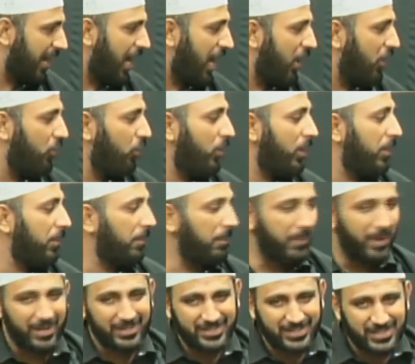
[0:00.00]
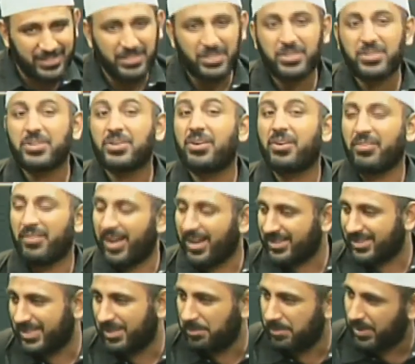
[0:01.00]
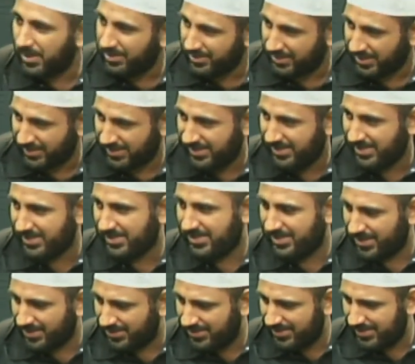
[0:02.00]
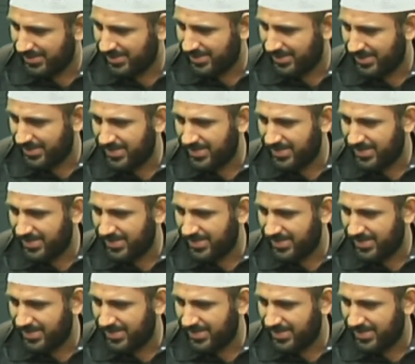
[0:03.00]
and we must correct it, brothers and sisters.